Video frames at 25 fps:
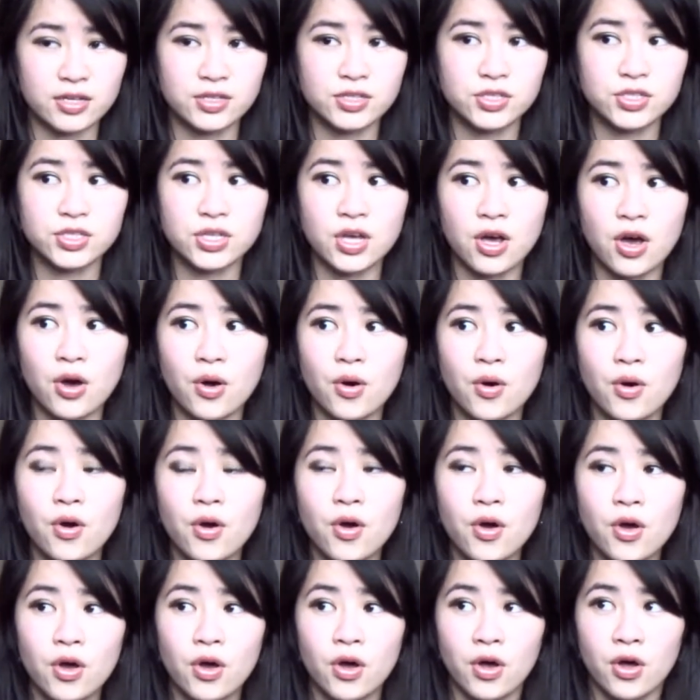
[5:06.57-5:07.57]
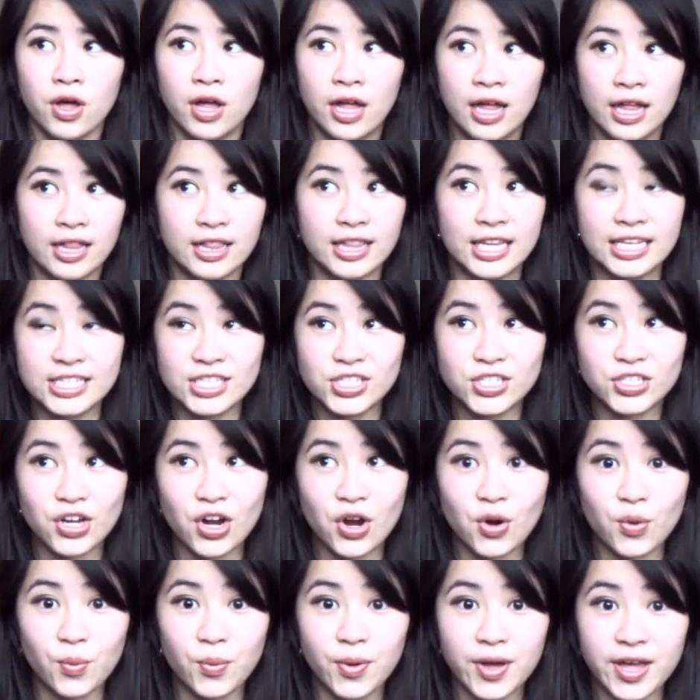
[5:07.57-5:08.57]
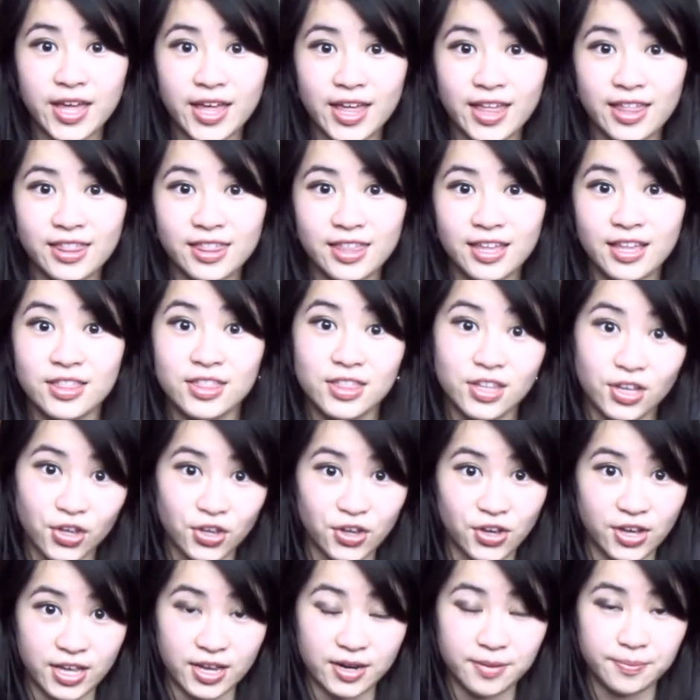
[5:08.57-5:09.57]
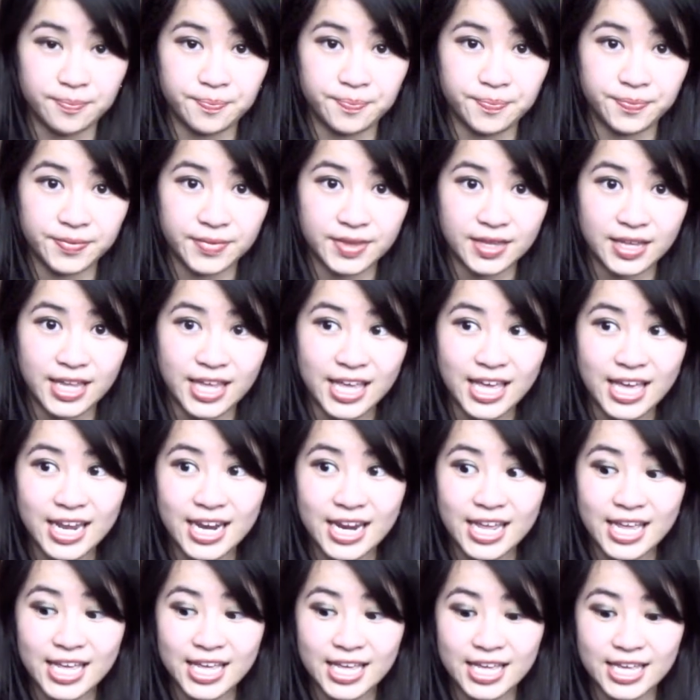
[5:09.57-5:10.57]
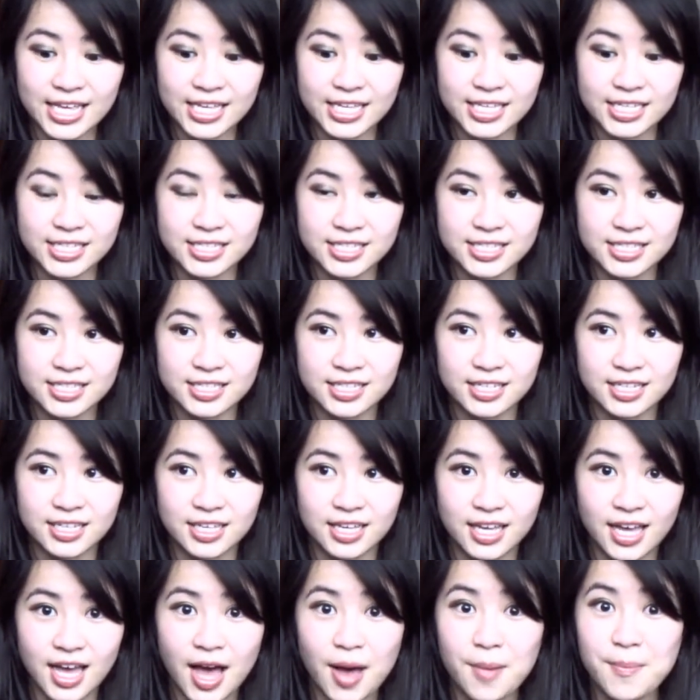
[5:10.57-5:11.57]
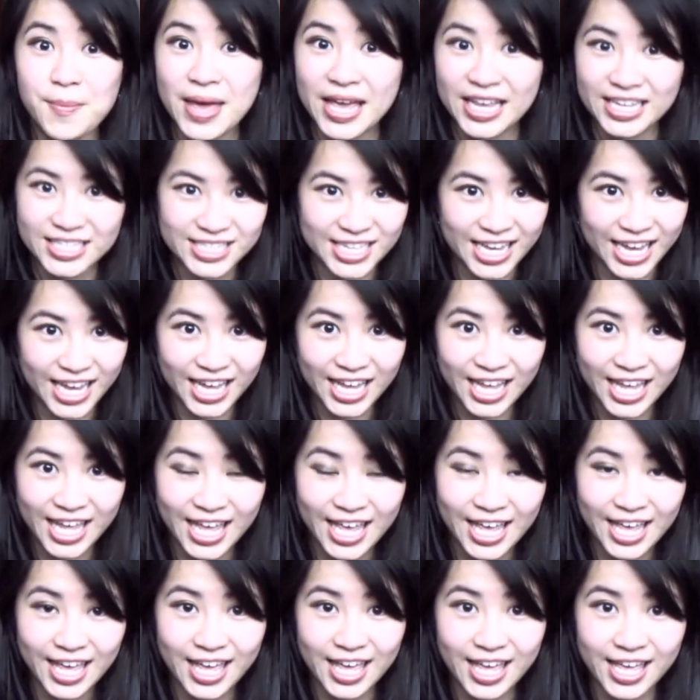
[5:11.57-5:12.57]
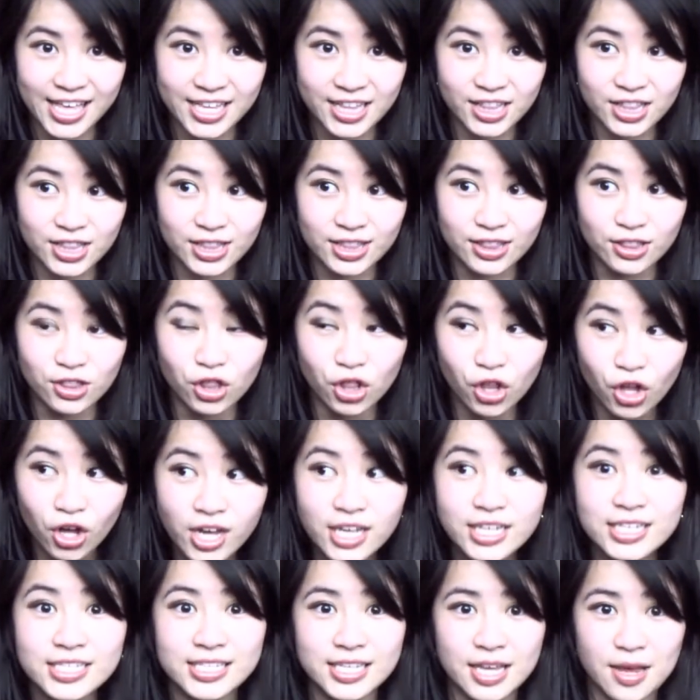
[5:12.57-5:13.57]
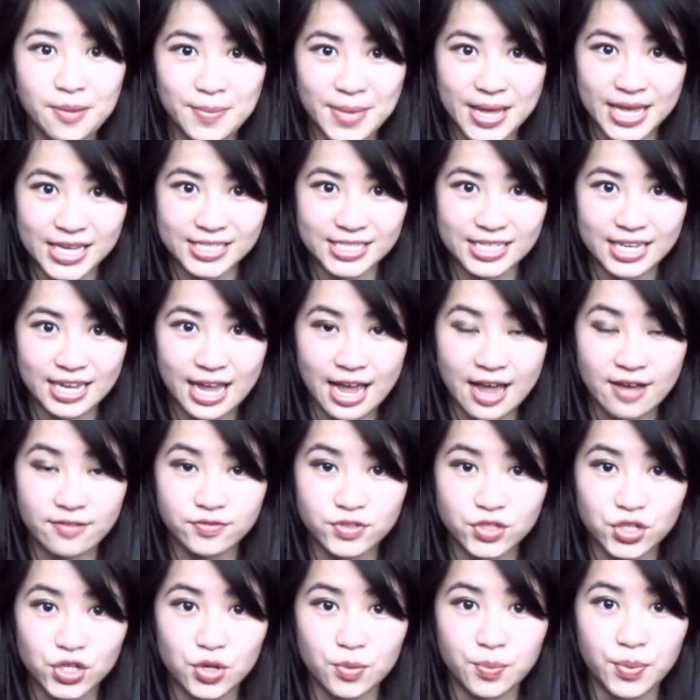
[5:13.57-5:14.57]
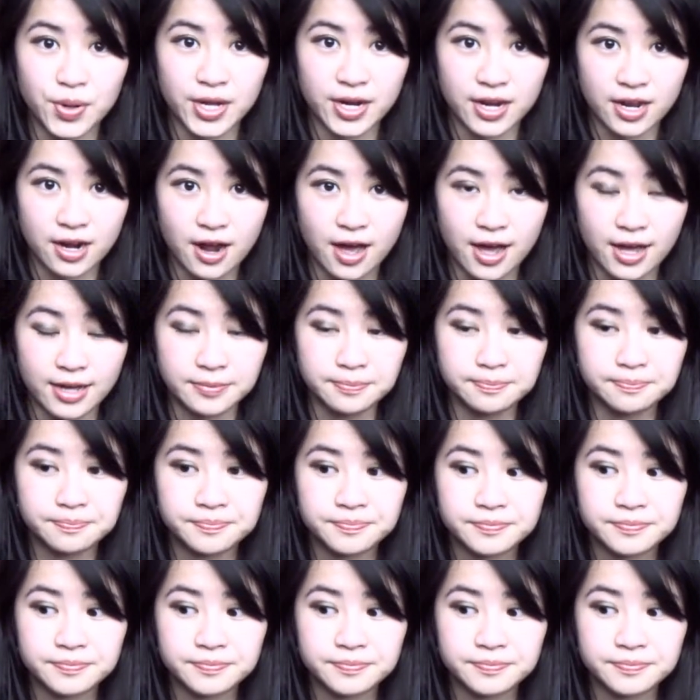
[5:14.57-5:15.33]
So let's start with the good. It is amazing. It looks amazing after you put it on.